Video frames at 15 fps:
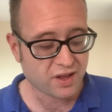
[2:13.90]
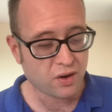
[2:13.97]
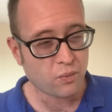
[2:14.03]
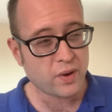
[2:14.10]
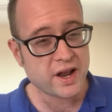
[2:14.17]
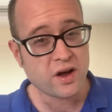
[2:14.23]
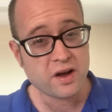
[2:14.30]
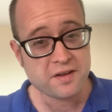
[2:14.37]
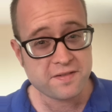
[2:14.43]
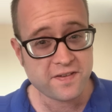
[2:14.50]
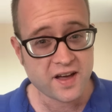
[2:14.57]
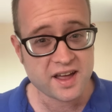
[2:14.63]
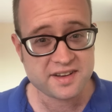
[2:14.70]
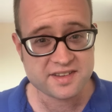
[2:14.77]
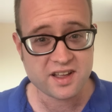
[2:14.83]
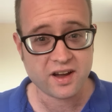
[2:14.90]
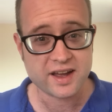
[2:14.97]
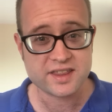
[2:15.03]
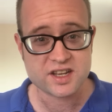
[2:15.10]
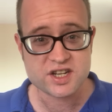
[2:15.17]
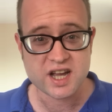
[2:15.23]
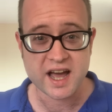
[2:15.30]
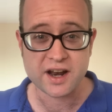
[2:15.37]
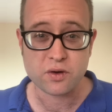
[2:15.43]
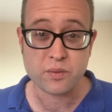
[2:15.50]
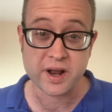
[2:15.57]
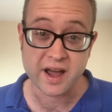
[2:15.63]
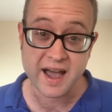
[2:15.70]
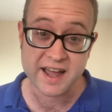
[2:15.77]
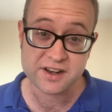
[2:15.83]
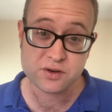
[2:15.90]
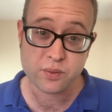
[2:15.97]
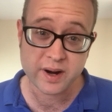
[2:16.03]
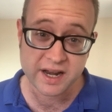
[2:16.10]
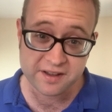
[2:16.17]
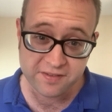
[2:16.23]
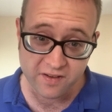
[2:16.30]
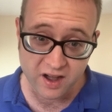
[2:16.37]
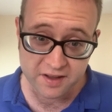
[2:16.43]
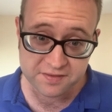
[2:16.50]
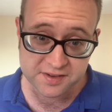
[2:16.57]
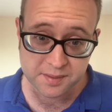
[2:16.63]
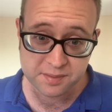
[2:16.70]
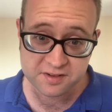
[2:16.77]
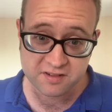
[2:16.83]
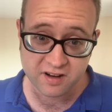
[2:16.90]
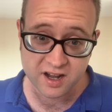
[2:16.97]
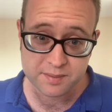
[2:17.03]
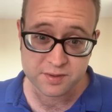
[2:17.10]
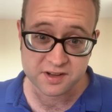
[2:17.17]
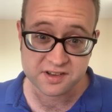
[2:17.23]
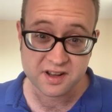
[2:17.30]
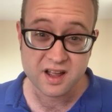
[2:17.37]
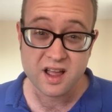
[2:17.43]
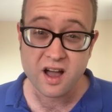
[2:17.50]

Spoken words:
When I first started the channel, when I had 25 subscribers,